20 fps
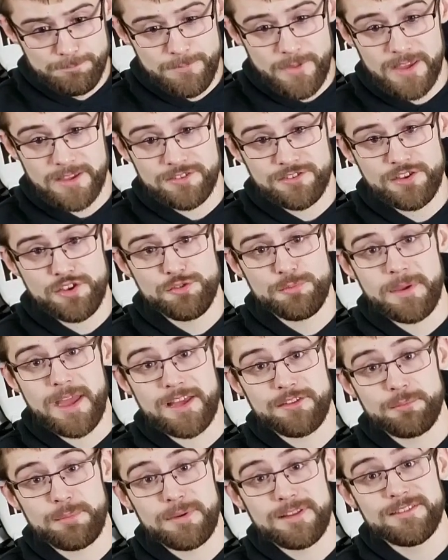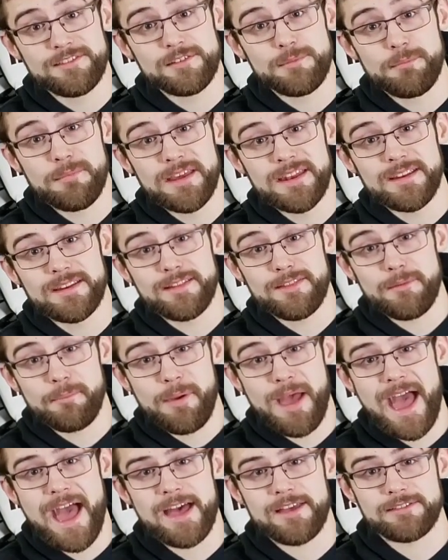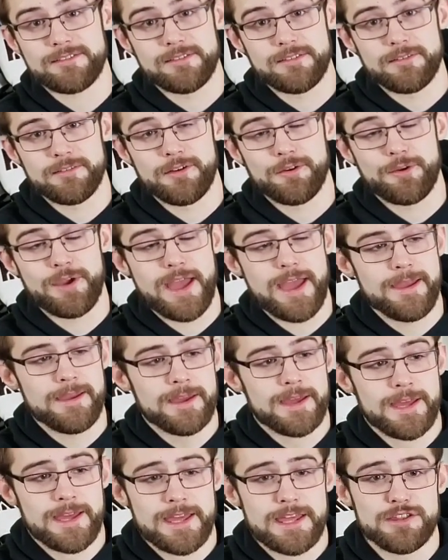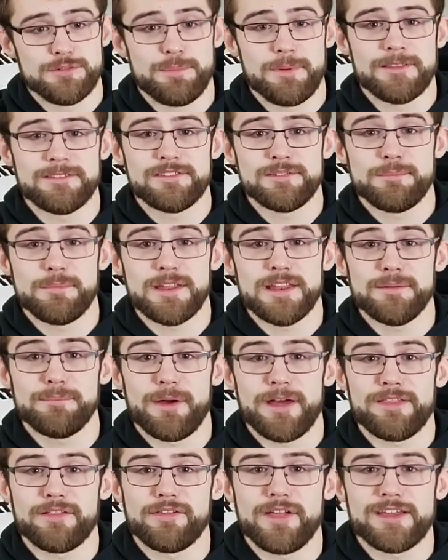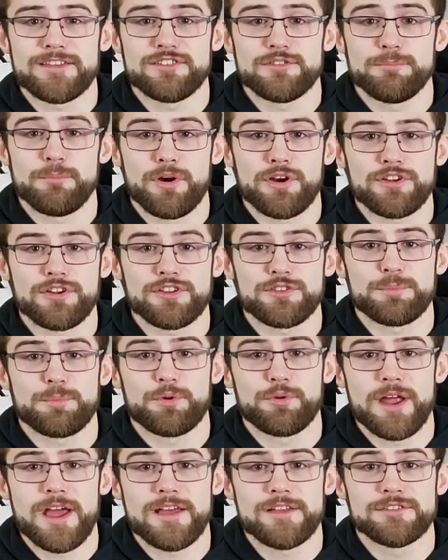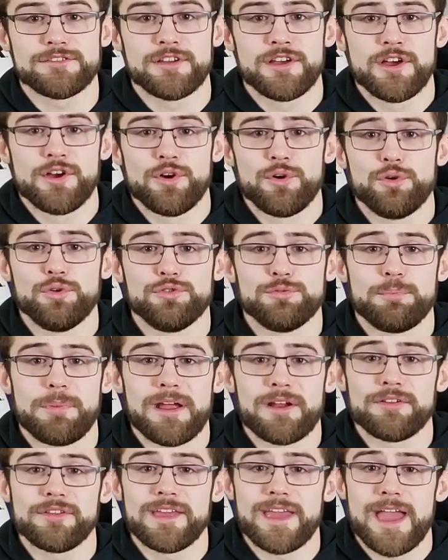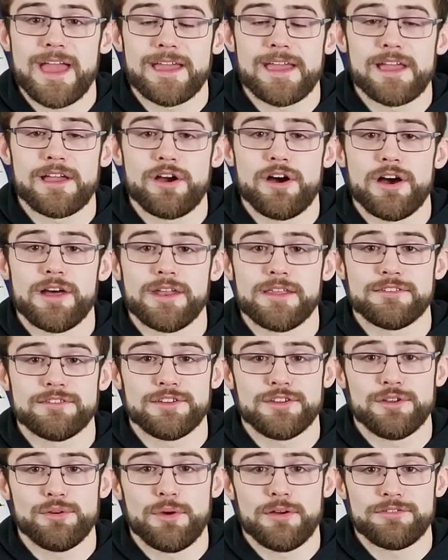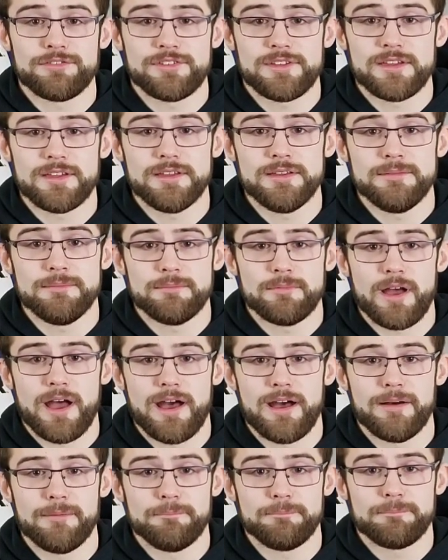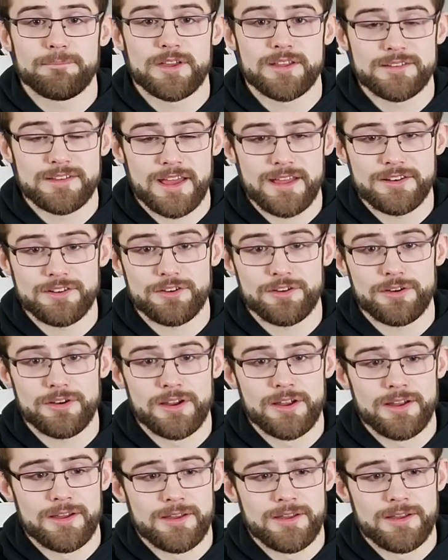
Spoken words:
has been submitted in the past, okay? He's been submitted by the likes of Marcus Perez, who's barely hanging on as a UFC contender.